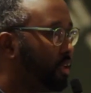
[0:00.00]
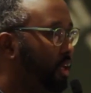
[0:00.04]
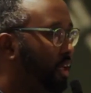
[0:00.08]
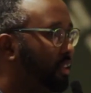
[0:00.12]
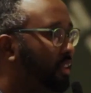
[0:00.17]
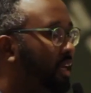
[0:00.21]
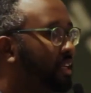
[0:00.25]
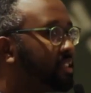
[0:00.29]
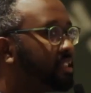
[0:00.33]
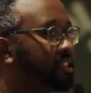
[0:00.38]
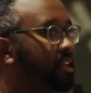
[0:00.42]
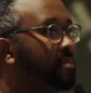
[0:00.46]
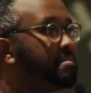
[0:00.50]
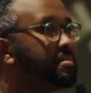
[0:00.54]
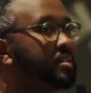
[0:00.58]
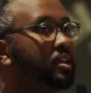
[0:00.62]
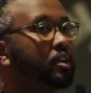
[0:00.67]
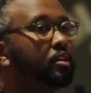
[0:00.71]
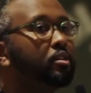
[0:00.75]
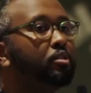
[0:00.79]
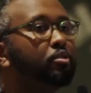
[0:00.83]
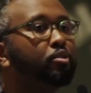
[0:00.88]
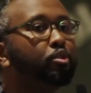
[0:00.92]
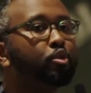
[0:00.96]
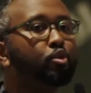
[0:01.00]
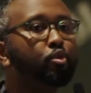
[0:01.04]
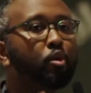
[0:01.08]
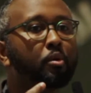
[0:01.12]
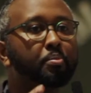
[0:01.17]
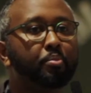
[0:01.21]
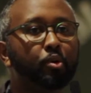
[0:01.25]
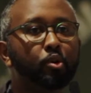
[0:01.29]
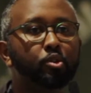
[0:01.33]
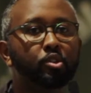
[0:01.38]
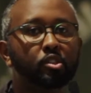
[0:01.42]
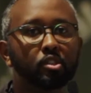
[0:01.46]
And that's something through
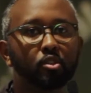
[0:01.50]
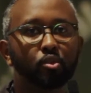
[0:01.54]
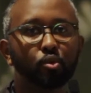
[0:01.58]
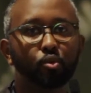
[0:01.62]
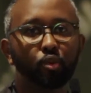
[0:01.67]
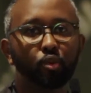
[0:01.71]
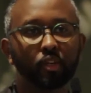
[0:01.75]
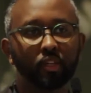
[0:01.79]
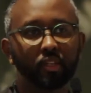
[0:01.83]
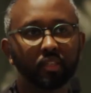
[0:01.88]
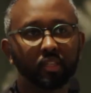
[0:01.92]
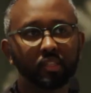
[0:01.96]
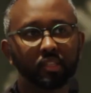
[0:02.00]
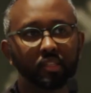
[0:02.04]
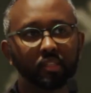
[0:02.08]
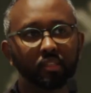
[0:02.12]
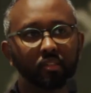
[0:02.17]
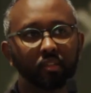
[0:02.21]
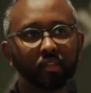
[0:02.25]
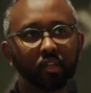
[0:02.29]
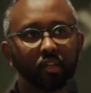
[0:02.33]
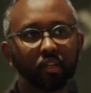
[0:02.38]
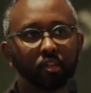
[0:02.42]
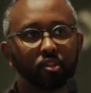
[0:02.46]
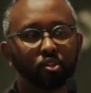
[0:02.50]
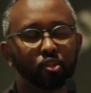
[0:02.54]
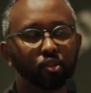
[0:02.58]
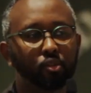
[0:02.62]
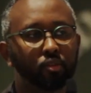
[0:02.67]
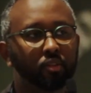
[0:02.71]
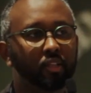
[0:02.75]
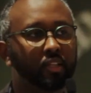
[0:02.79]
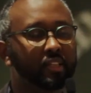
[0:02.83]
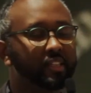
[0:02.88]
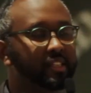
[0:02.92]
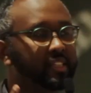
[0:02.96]
a person who can listen to
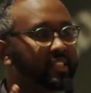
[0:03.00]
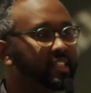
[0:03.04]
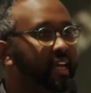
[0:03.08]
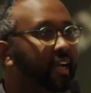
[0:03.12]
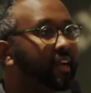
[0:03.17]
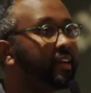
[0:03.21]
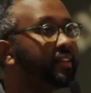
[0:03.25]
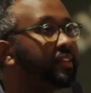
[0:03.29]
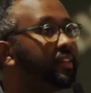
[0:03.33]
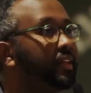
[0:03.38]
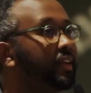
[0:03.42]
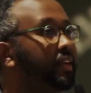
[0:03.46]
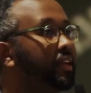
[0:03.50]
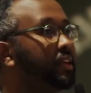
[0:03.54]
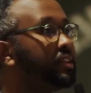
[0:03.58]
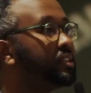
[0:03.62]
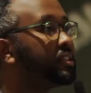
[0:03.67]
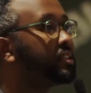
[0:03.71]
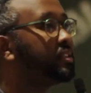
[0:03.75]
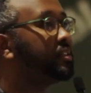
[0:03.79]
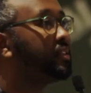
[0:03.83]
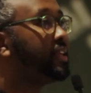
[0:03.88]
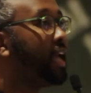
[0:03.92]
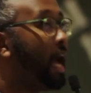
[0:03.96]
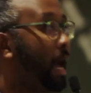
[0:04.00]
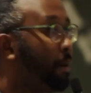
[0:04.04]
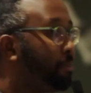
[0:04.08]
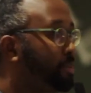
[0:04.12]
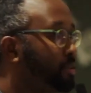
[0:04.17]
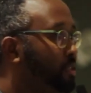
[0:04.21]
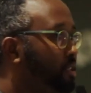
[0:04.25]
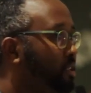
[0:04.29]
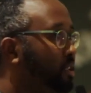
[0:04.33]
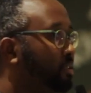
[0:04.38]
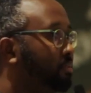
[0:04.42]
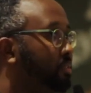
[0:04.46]
do that. The second thing is, the
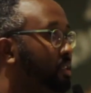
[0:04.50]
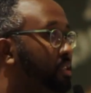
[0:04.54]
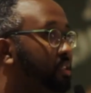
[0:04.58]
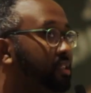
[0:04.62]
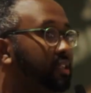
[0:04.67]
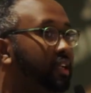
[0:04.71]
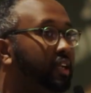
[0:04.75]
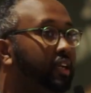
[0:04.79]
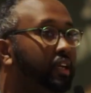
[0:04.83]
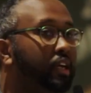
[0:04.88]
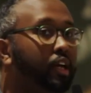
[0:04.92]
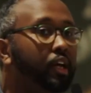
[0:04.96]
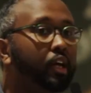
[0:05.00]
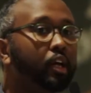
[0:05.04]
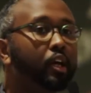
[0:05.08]
opposite of listening,